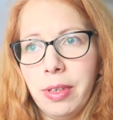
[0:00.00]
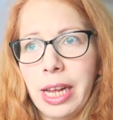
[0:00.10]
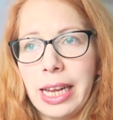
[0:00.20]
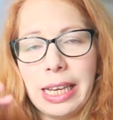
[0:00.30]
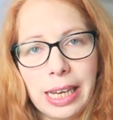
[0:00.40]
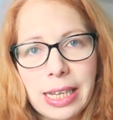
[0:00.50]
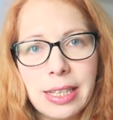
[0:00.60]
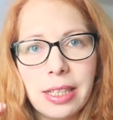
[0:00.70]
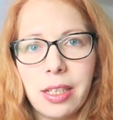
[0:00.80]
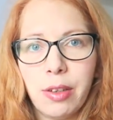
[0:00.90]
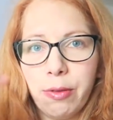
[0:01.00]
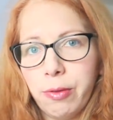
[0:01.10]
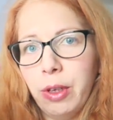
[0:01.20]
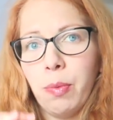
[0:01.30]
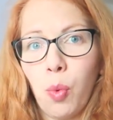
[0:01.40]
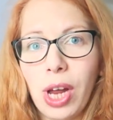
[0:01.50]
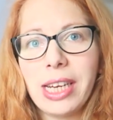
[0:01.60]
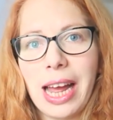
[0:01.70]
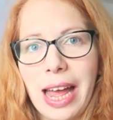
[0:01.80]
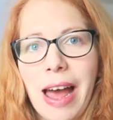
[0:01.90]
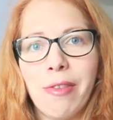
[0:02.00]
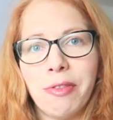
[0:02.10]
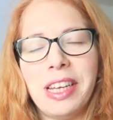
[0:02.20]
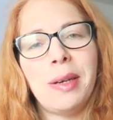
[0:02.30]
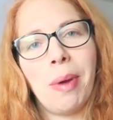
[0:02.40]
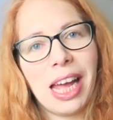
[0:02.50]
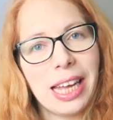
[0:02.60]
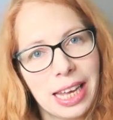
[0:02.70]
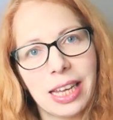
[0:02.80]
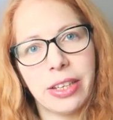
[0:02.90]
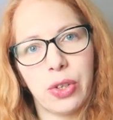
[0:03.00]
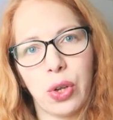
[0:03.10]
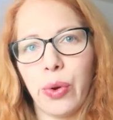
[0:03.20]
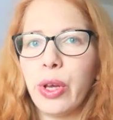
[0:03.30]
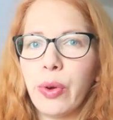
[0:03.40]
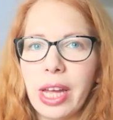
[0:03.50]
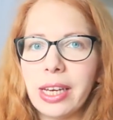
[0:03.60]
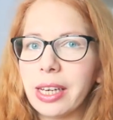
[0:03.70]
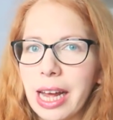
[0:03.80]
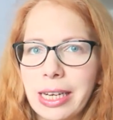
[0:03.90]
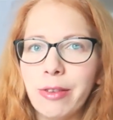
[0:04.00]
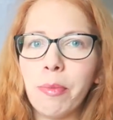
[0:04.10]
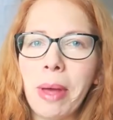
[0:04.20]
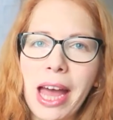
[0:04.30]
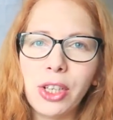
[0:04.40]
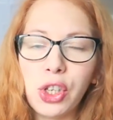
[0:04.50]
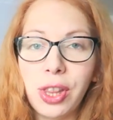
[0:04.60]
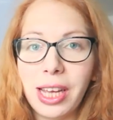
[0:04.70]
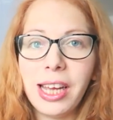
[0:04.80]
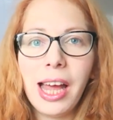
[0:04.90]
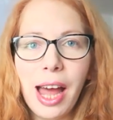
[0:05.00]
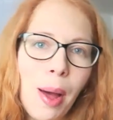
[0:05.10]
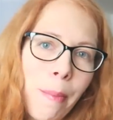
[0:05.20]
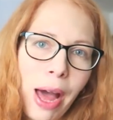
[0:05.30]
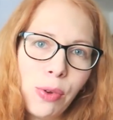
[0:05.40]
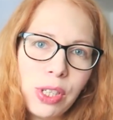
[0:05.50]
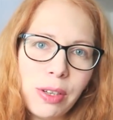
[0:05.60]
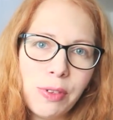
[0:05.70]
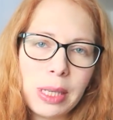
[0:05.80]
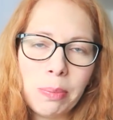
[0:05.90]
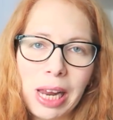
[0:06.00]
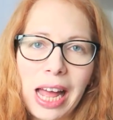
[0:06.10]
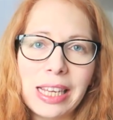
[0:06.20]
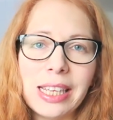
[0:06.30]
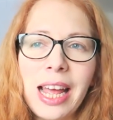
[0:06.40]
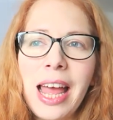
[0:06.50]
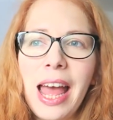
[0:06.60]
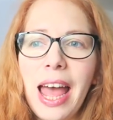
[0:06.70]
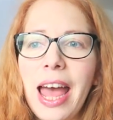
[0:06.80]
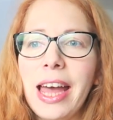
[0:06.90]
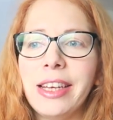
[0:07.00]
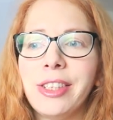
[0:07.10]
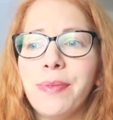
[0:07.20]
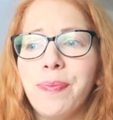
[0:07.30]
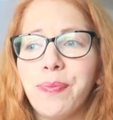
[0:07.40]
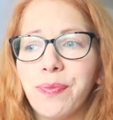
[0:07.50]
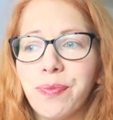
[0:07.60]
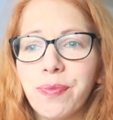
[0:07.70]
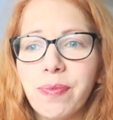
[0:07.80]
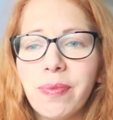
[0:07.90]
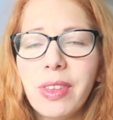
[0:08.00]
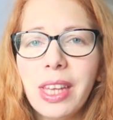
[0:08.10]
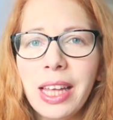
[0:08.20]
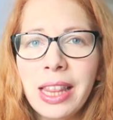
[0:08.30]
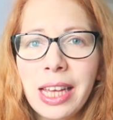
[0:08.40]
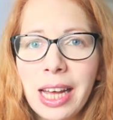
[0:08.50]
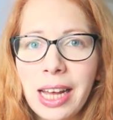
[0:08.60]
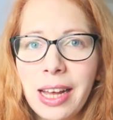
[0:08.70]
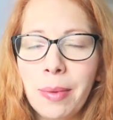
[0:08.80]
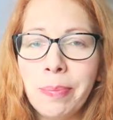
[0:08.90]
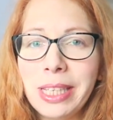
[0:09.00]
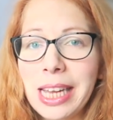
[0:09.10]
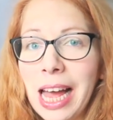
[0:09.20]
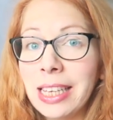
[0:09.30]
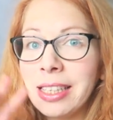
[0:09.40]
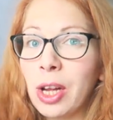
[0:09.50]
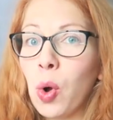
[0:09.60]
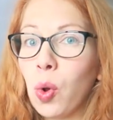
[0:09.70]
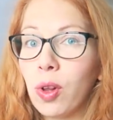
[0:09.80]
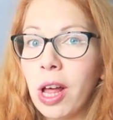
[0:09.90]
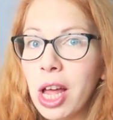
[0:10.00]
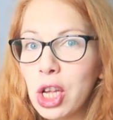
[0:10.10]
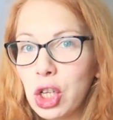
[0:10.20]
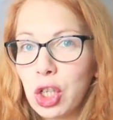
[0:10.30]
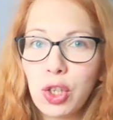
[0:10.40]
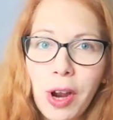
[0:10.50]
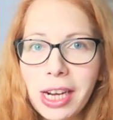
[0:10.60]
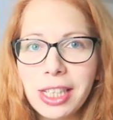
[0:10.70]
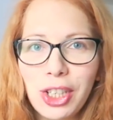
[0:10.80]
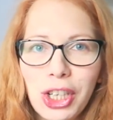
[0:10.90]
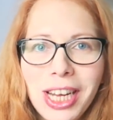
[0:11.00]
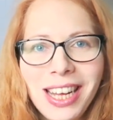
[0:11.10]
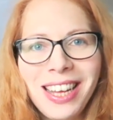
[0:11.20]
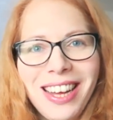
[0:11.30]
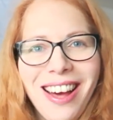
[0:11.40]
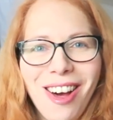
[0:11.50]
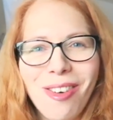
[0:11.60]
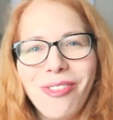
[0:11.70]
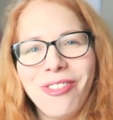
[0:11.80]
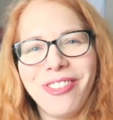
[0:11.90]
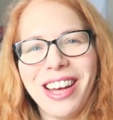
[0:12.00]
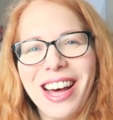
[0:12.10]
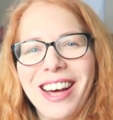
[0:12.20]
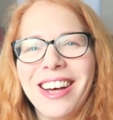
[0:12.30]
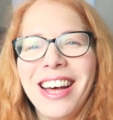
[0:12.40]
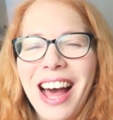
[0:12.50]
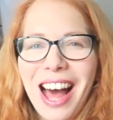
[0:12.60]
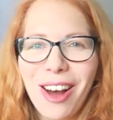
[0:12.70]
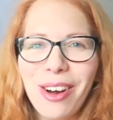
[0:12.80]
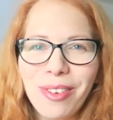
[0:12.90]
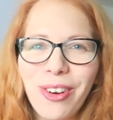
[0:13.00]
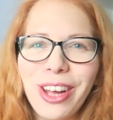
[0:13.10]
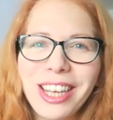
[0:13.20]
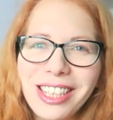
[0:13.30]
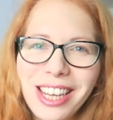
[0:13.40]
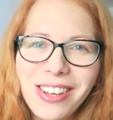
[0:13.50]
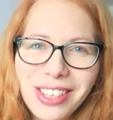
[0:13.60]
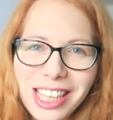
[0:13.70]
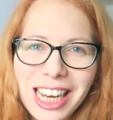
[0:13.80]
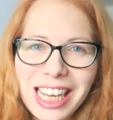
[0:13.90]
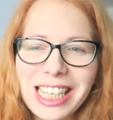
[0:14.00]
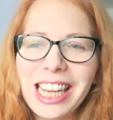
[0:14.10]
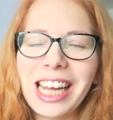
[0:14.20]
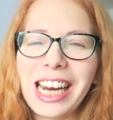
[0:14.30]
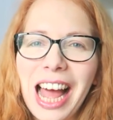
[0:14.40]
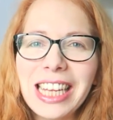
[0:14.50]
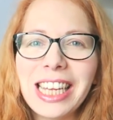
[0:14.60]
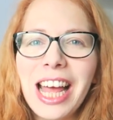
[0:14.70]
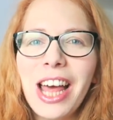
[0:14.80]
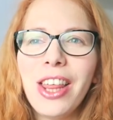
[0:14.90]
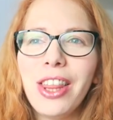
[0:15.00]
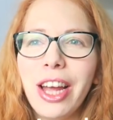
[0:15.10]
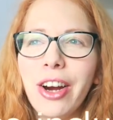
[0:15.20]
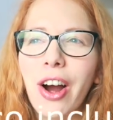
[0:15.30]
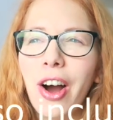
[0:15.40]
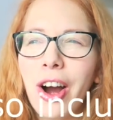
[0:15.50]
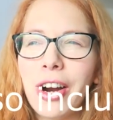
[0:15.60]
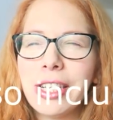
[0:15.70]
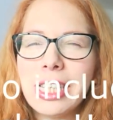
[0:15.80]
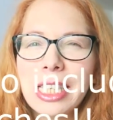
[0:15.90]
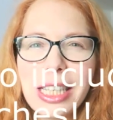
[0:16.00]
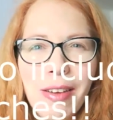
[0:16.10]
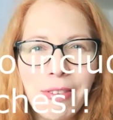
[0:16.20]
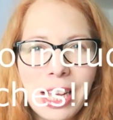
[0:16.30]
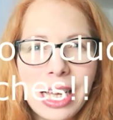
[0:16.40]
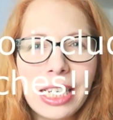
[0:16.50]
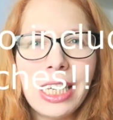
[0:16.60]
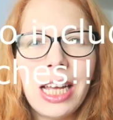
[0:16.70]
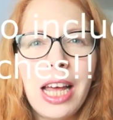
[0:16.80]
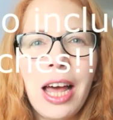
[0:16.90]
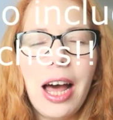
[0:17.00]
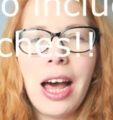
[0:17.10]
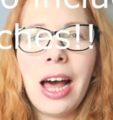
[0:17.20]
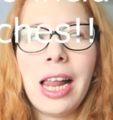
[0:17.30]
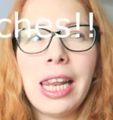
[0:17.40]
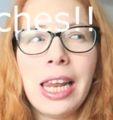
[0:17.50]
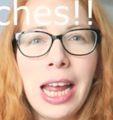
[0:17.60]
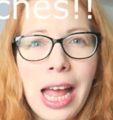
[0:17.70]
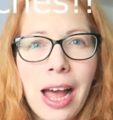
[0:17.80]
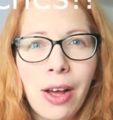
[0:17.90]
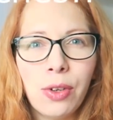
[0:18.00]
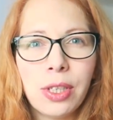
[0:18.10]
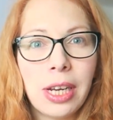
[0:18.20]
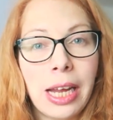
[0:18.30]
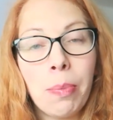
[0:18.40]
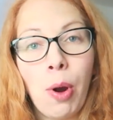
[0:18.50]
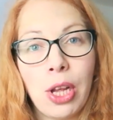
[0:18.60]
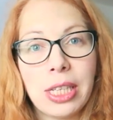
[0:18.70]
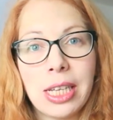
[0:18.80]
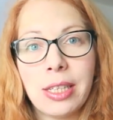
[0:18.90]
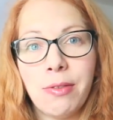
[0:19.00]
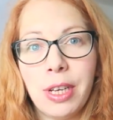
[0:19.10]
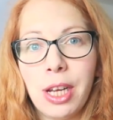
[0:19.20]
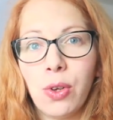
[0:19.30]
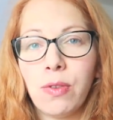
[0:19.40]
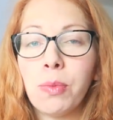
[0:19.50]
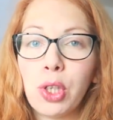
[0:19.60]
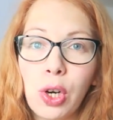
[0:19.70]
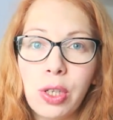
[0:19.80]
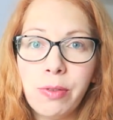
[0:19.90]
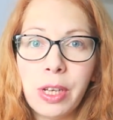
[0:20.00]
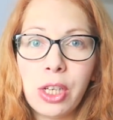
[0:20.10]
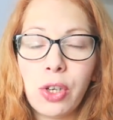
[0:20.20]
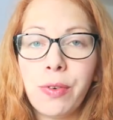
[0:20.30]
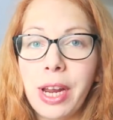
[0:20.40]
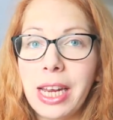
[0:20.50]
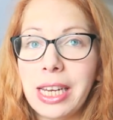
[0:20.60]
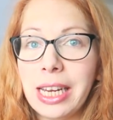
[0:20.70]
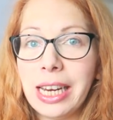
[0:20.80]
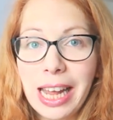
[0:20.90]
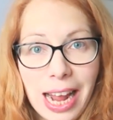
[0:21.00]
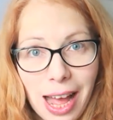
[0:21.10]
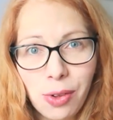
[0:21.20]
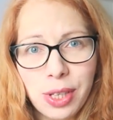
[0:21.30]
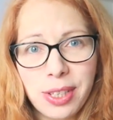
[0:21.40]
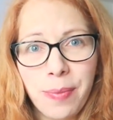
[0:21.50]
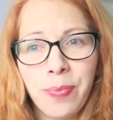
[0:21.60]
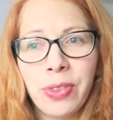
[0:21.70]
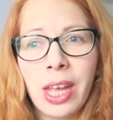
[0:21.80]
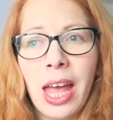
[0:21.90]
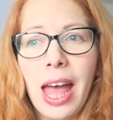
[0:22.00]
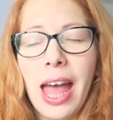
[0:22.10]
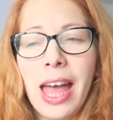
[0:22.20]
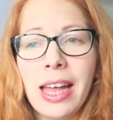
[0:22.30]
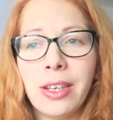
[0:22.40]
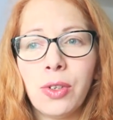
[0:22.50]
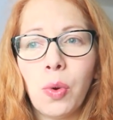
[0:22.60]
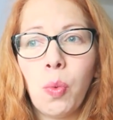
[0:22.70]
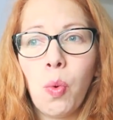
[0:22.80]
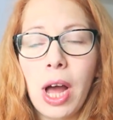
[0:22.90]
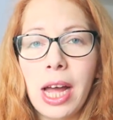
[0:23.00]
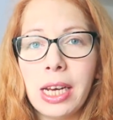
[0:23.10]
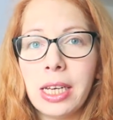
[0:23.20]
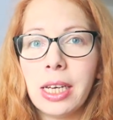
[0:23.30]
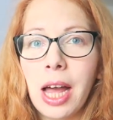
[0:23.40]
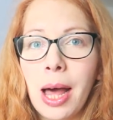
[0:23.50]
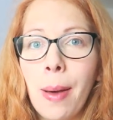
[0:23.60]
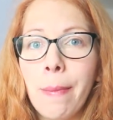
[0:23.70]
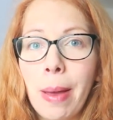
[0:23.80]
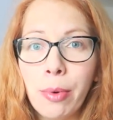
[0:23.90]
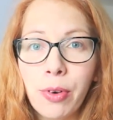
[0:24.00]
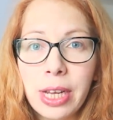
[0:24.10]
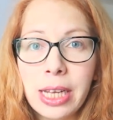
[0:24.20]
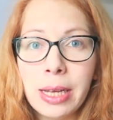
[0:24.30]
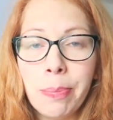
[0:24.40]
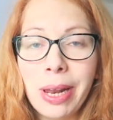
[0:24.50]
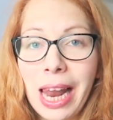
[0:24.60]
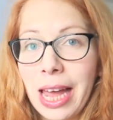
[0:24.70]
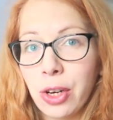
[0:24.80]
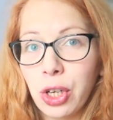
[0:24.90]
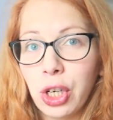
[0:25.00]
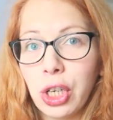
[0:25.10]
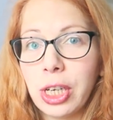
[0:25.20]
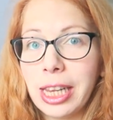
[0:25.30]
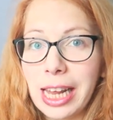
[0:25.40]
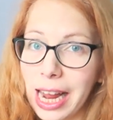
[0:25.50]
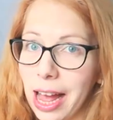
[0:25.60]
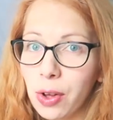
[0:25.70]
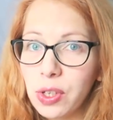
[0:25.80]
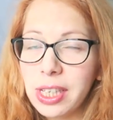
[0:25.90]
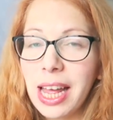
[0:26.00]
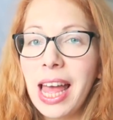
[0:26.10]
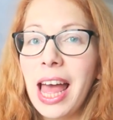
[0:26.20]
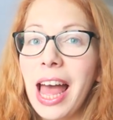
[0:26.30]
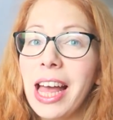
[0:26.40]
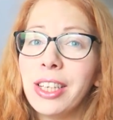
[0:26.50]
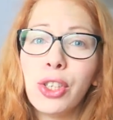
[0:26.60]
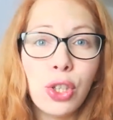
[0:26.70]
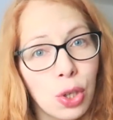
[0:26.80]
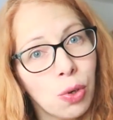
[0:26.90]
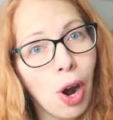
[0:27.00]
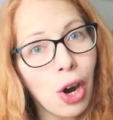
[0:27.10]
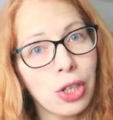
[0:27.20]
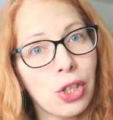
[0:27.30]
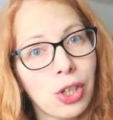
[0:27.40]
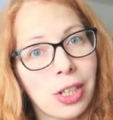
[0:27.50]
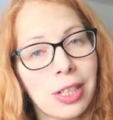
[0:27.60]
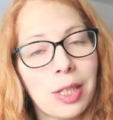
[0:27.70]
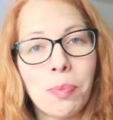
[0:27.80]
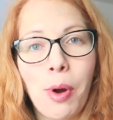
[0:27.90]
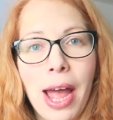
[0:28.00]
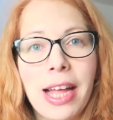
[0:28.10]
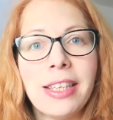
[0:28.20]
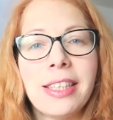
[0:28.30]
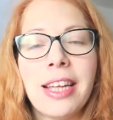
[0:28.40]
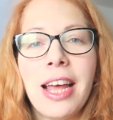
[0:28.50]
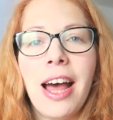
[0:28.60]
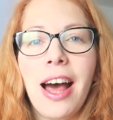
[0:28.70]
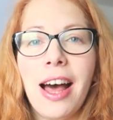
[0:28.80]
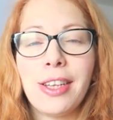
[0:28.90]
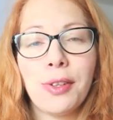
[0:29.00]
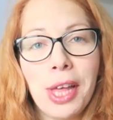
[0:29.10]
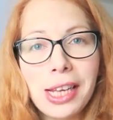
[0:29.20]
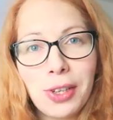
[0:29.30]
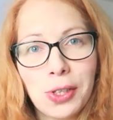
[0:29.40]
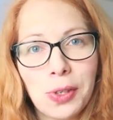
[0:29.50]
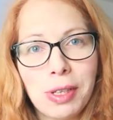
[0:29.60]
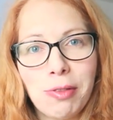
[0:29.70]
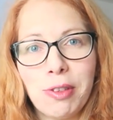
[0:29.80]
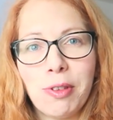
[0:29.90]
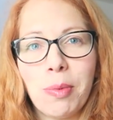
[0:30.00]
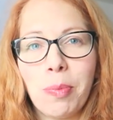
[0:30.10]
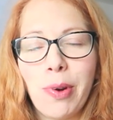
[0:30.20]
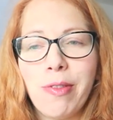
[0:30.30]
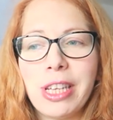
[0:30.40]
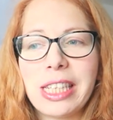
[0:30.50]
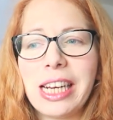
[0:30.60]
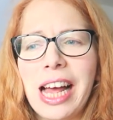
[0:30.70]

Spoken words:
like a list of what I have in my kit, so you can kind of match the amount of supplies. And besides the whole strategy of how I'm going to use the kits in the class, there are 7 layout, like process videos from start to finish creating layouts, and 1 memory planner layout, and 2 art journal spreads. So that's also different from the previous